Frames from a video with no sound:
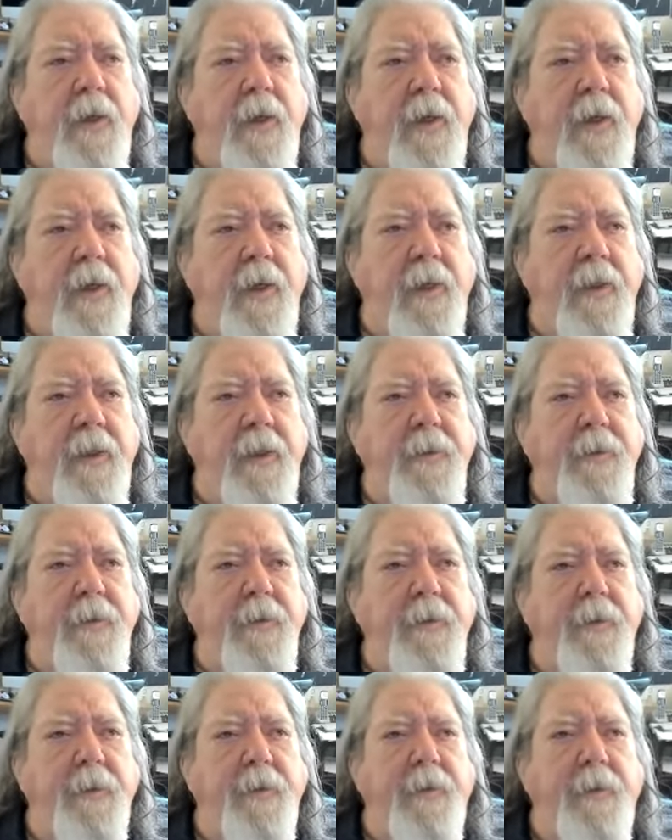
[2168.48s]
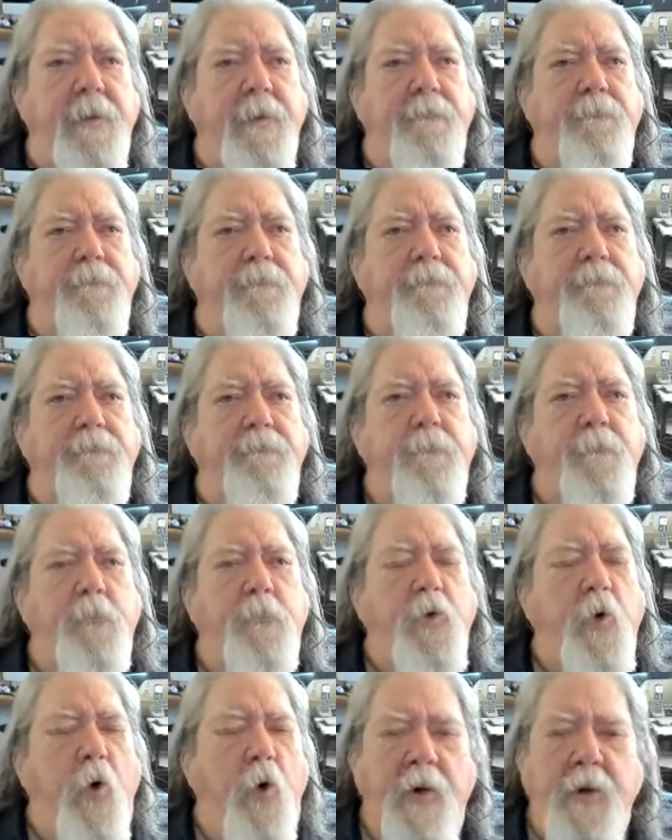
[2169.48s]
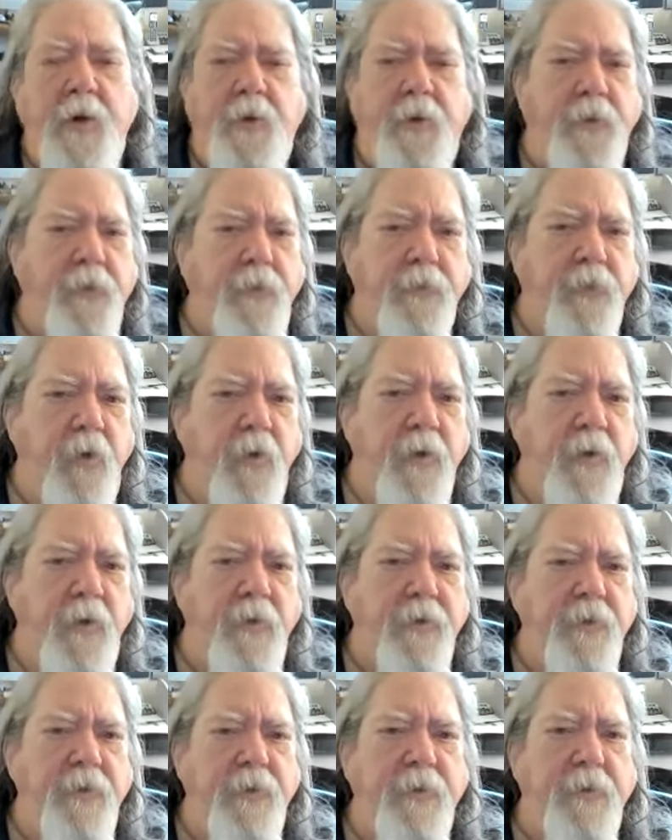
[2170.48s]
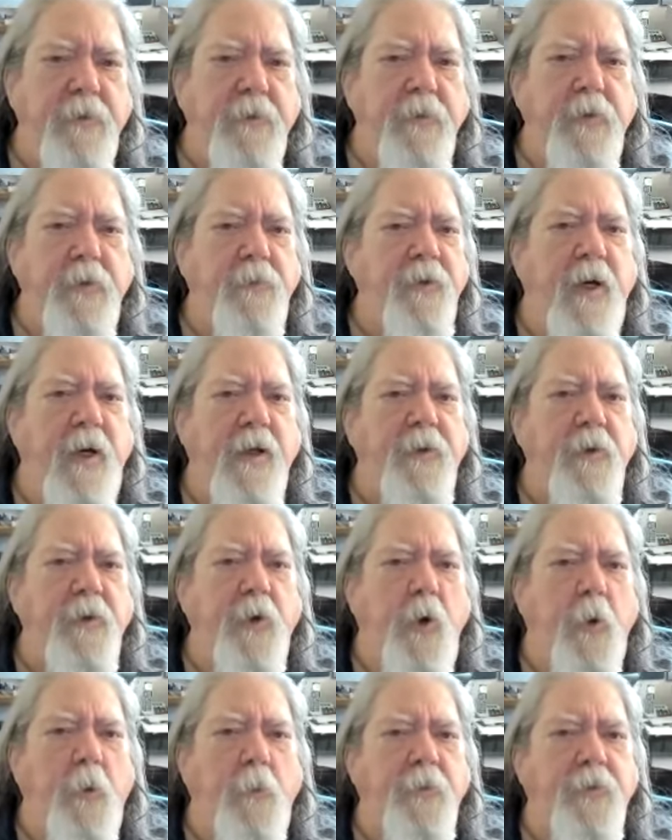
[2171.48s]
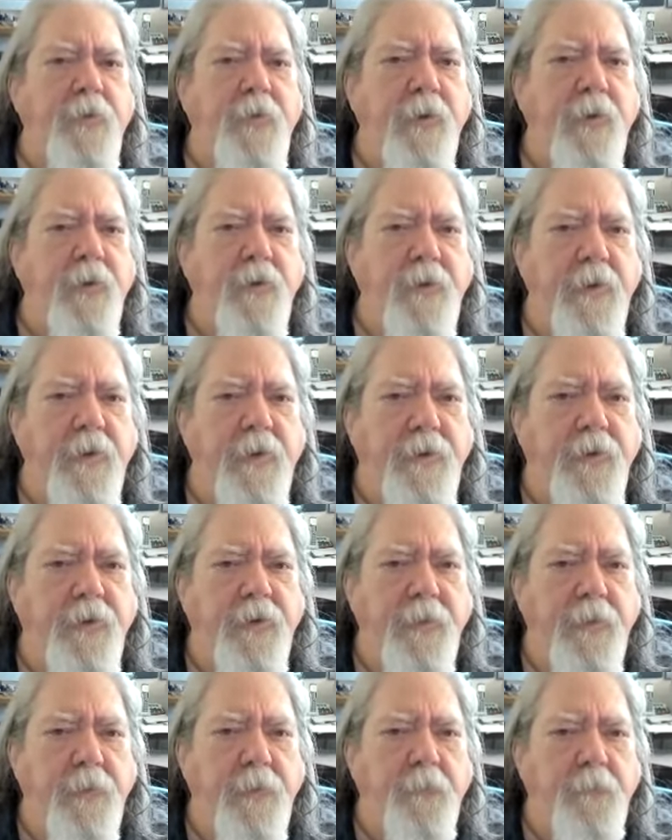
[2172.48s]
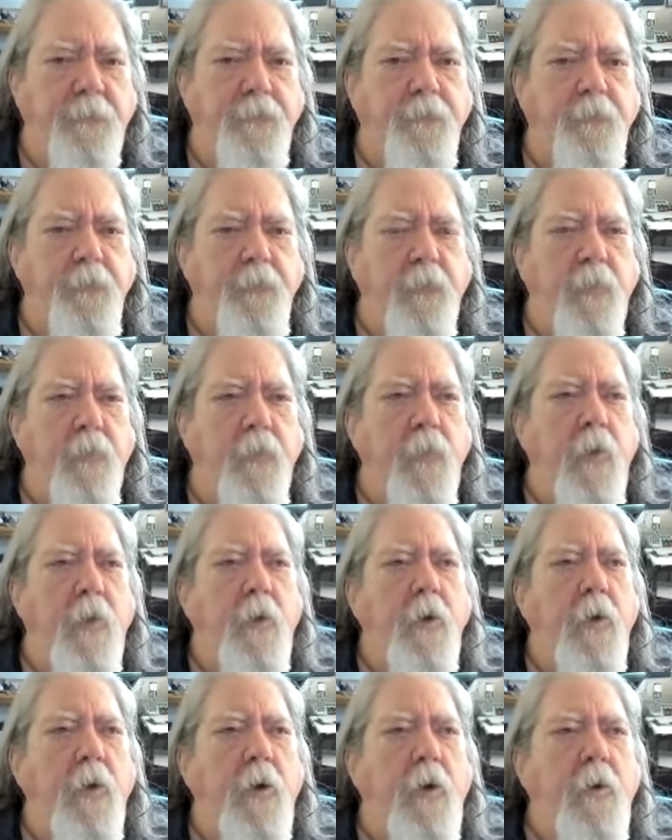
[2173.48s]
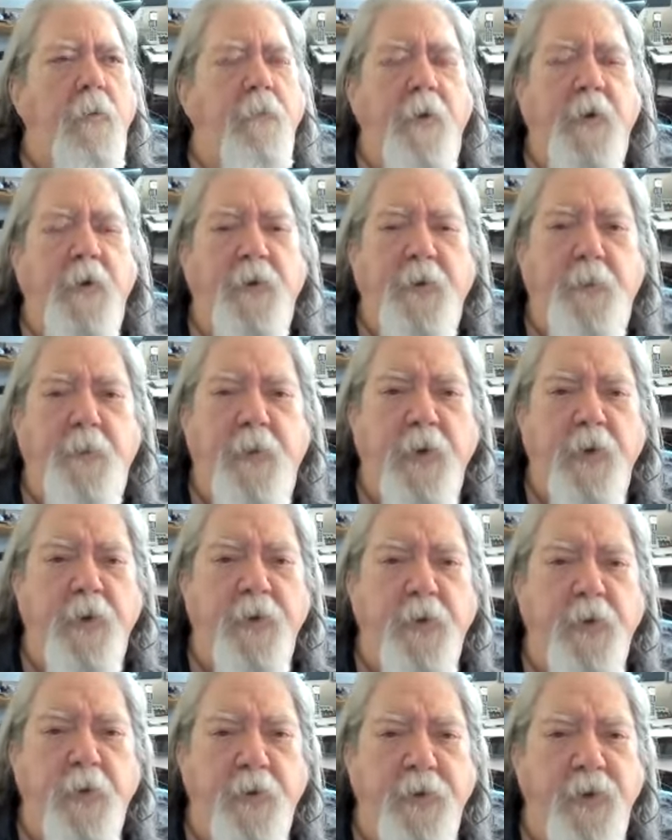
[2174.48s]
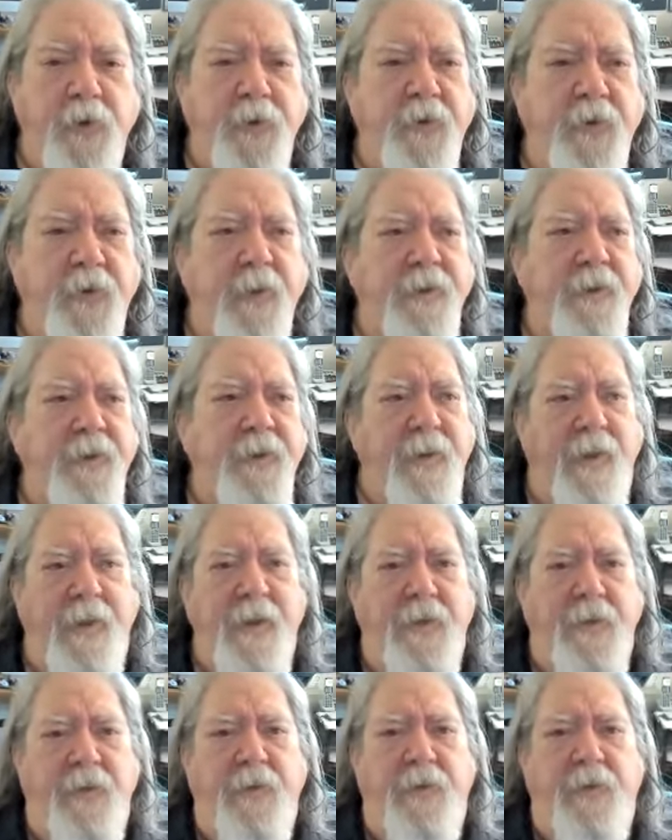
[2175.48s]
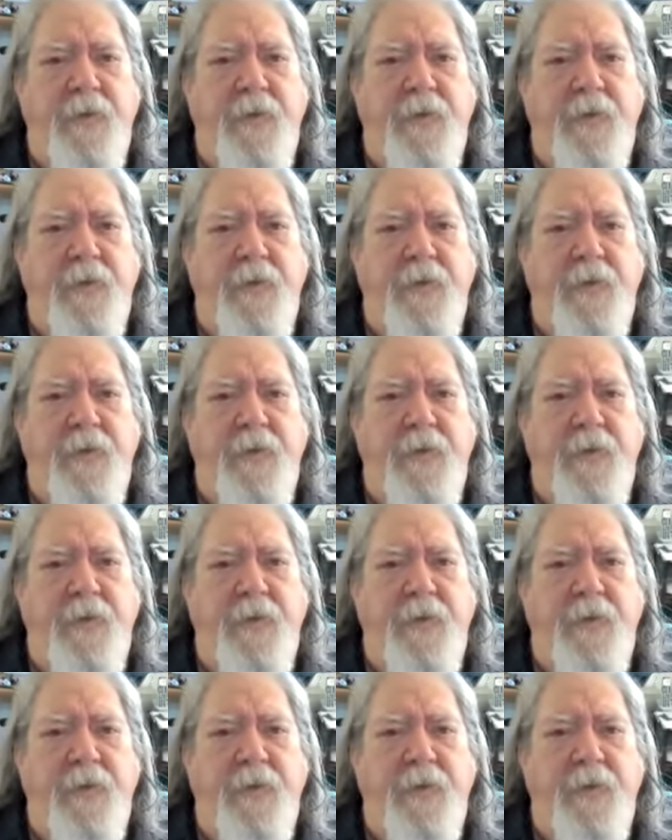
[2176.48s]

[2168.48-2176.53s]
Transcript: and uh, coined this phrase, divine homesickness, for the spiritual discontent